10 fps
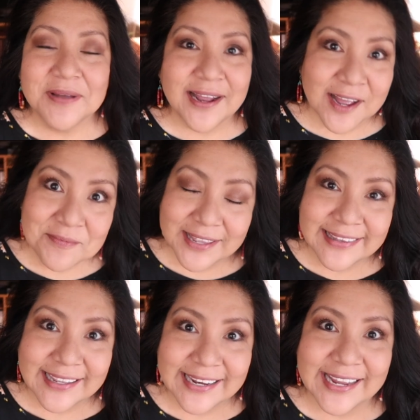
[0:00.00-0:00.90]
but i'm at
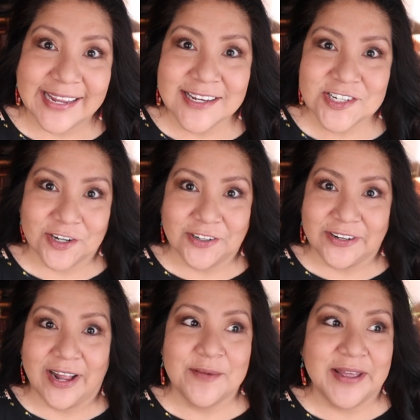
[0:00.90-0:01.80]
that age
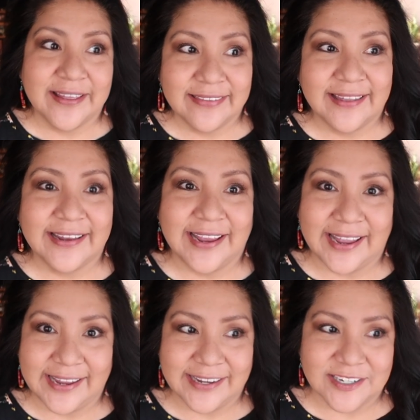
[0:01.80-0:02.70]
y'all i'm at that
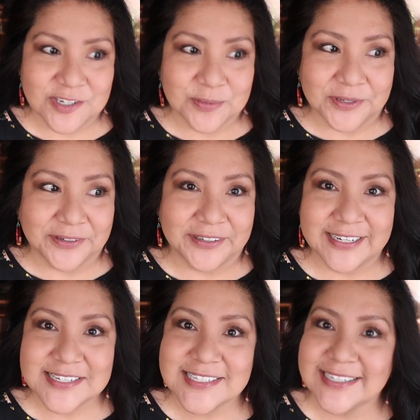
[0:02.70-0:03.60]
age where
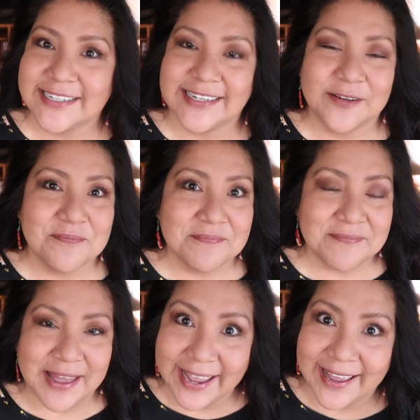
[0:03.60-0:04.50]
it's like
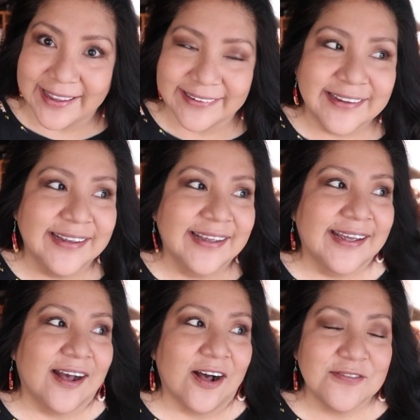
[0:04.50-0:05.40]
man
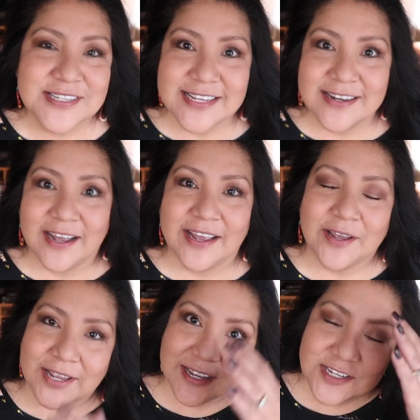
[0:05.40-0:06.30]
all of a sudden
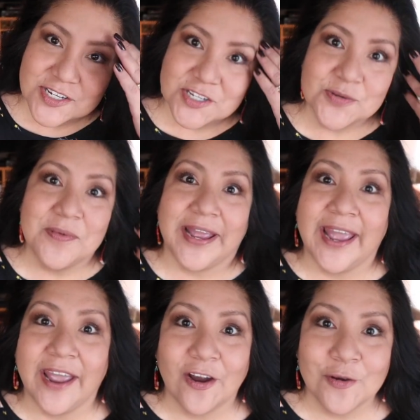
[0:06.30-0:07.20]
I to do my
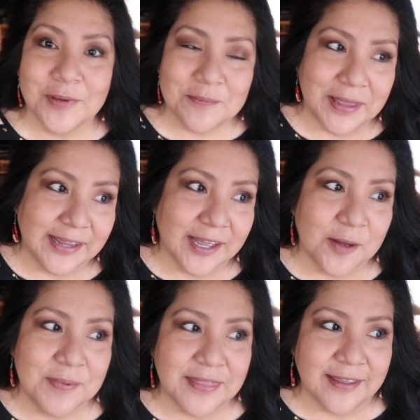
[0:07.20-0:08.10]
hair and my
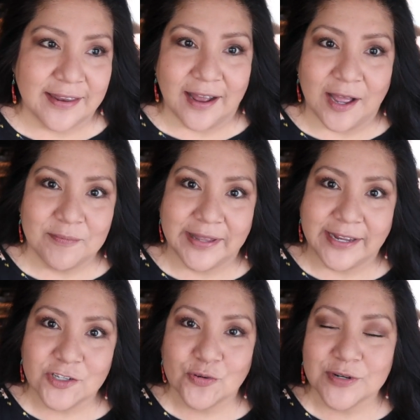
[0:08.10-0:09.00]
makeup and then I'm
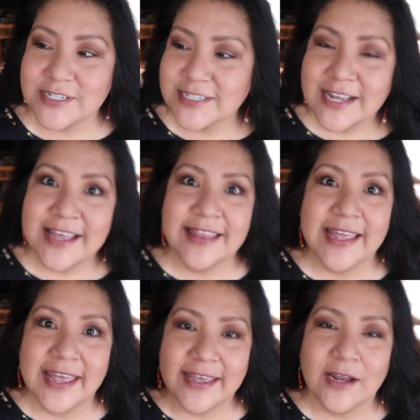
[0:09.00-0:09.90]
like towards
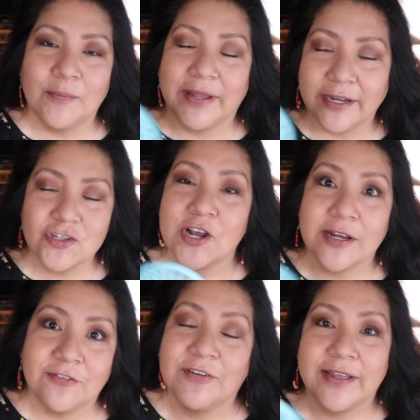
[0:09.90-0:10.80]
the end I'm like trying
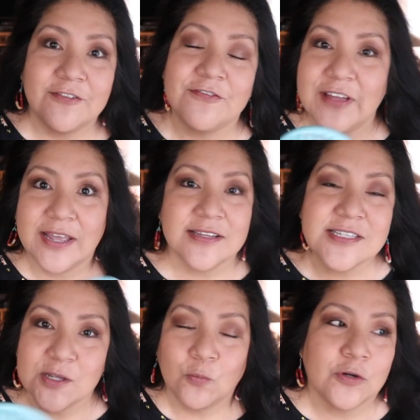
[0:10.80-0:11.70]
to find a fan
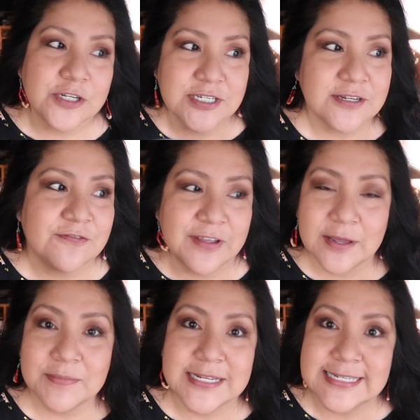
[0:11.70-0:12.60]
somewhere just to
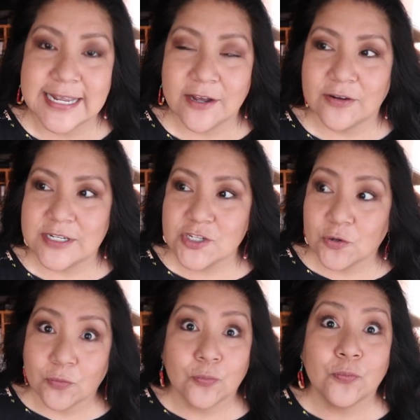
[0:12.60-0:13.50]
fan me down it's
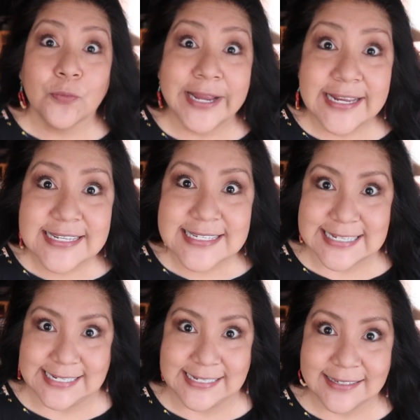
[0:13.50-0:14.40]

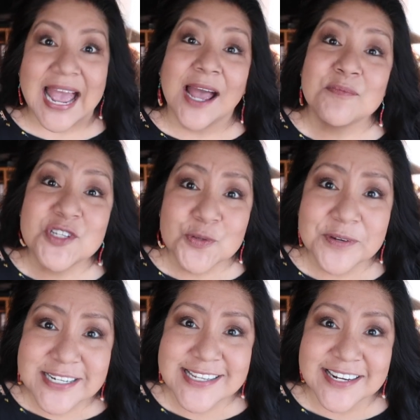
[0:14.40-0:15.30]
crazy I'm super
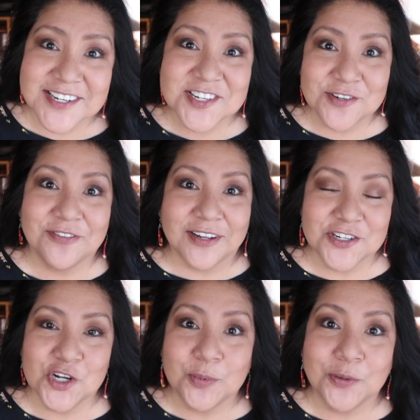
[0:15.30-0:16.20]
excited to do
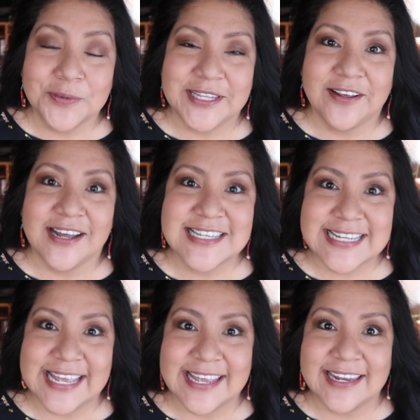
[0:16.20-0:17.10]
Vlogtober with you guys
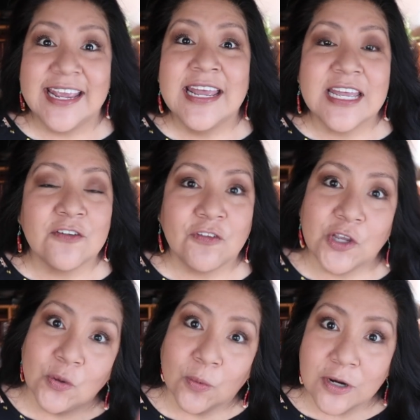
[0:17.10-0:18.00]
again if
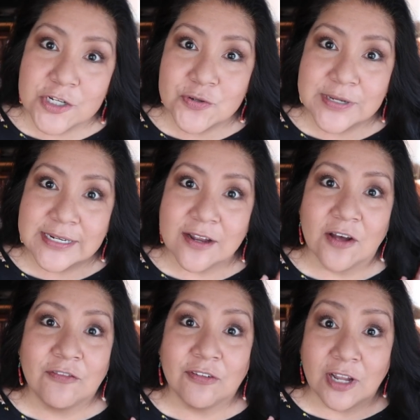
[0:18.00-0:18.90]
you are doing
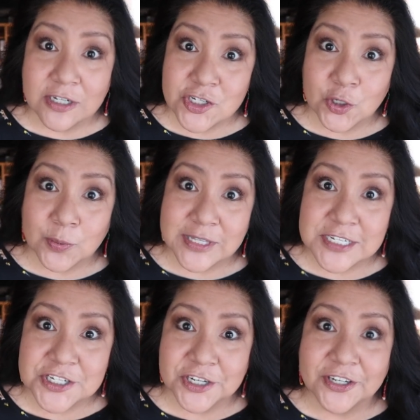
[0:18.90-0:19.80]
a Vlogtober
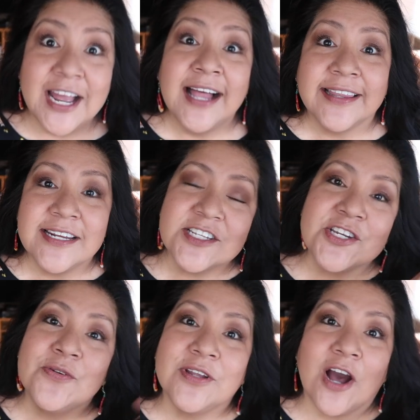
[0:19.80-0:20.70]
this year let us
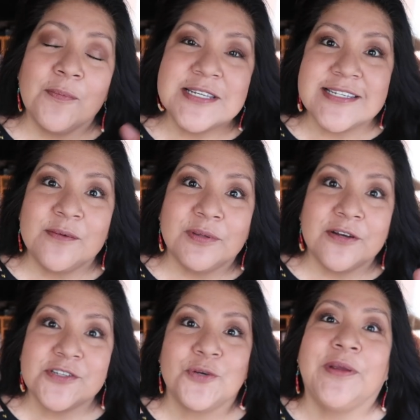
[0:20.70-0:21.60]
know in the comments down
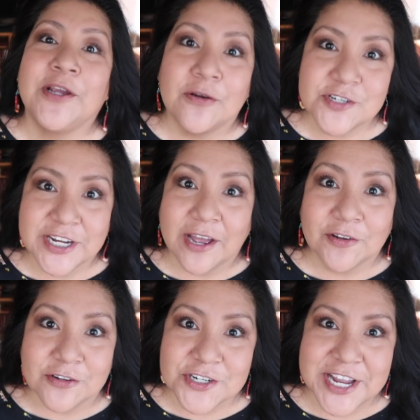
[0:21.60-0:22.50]
below so we can go check
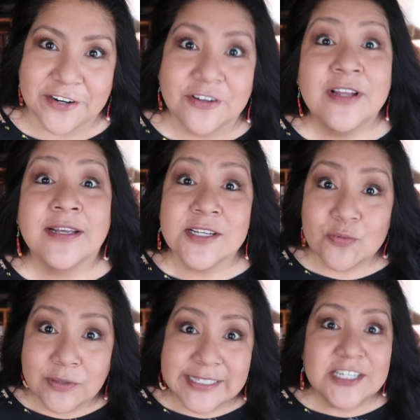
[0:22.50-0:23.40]
out your channel because
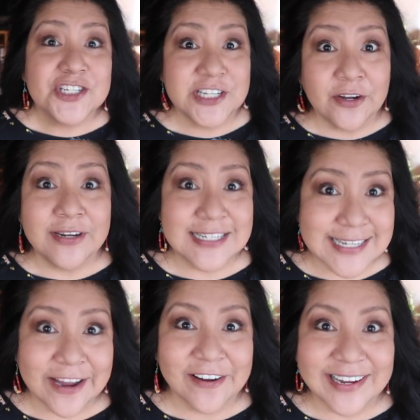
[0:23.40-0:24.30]
really sharing is
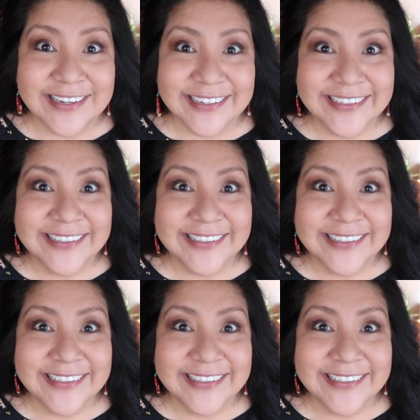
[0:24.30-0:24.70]
caring